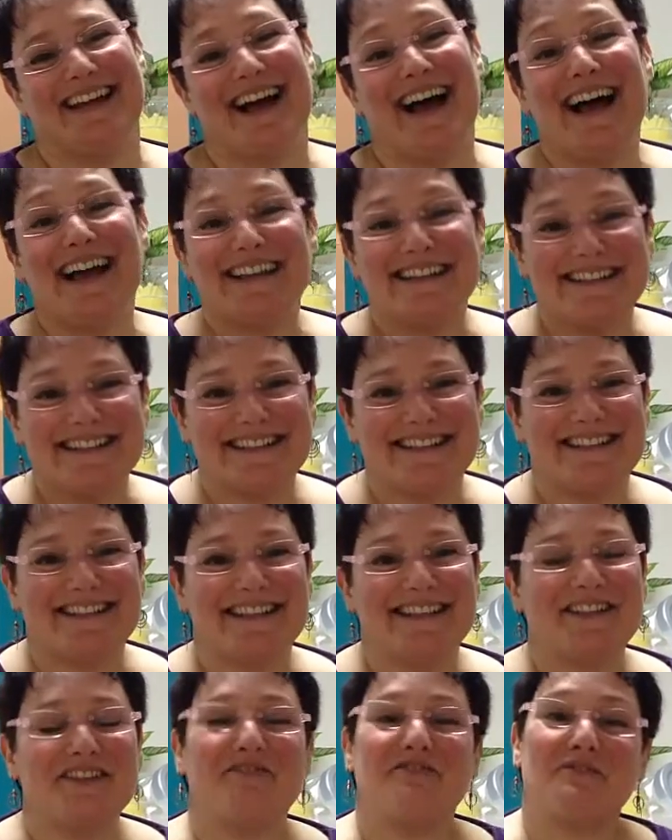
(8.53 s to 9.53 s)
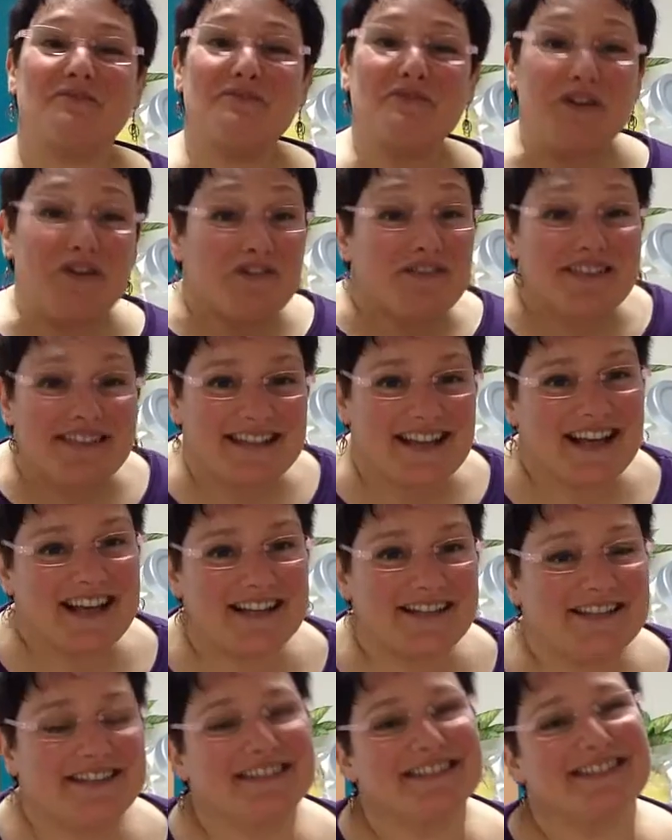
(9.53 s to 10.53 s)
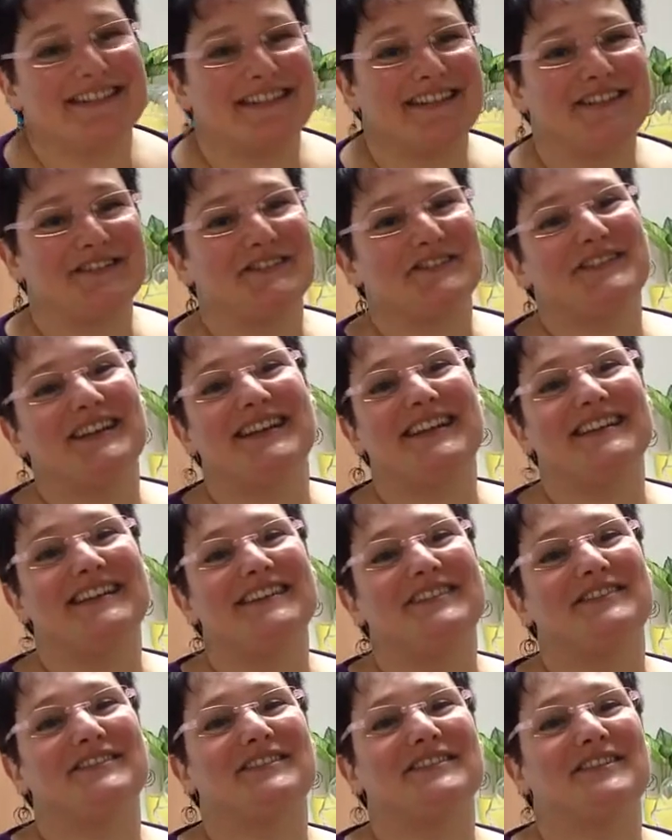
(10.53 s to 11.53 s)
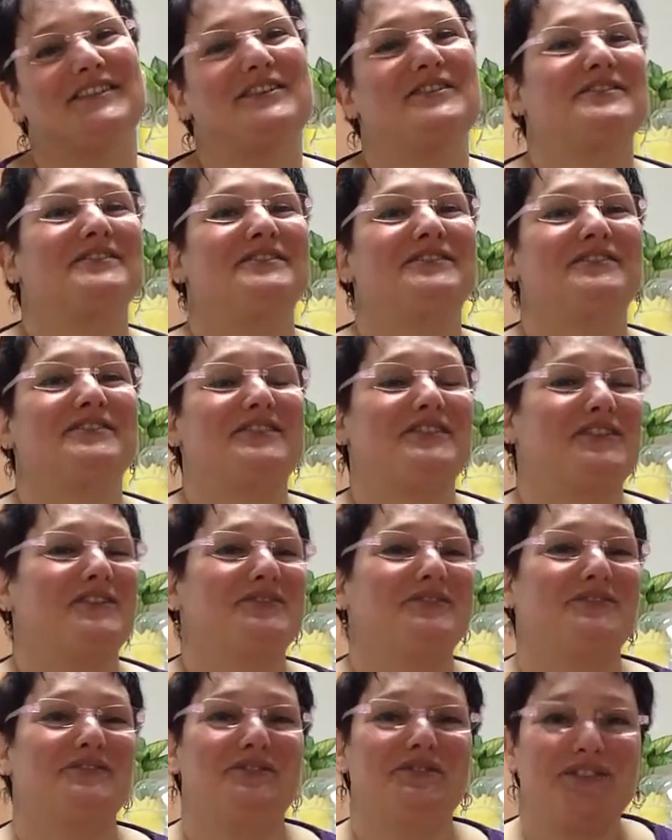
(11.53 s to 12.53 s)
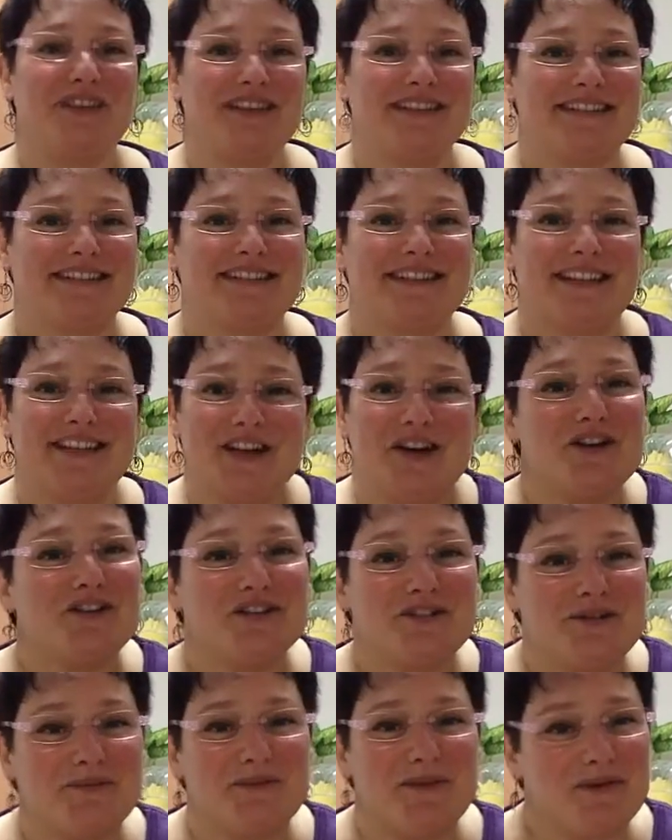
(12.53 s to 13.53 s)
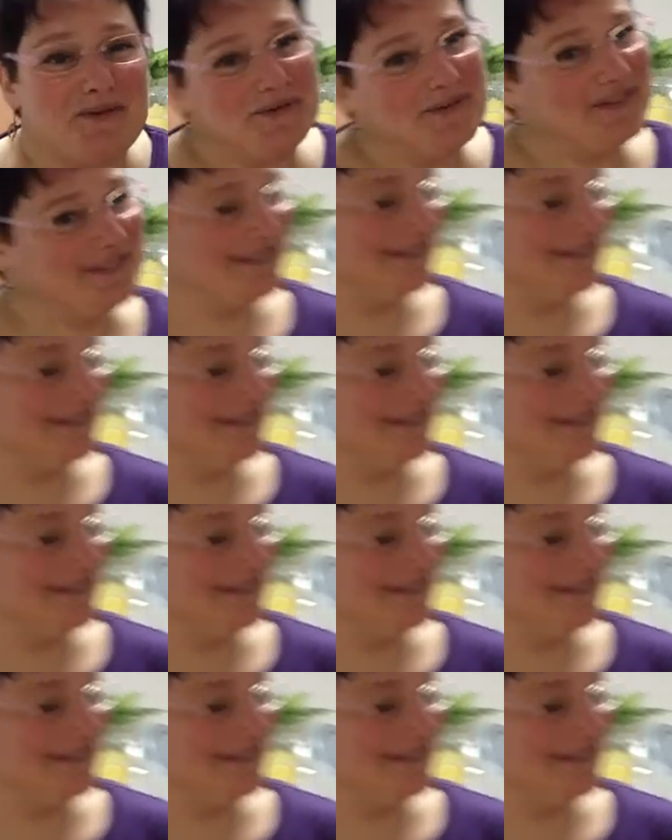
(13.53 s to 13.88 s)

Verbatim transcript: Hi, this is Neta from NoviSign and today Nir is going to show you kiosk mode.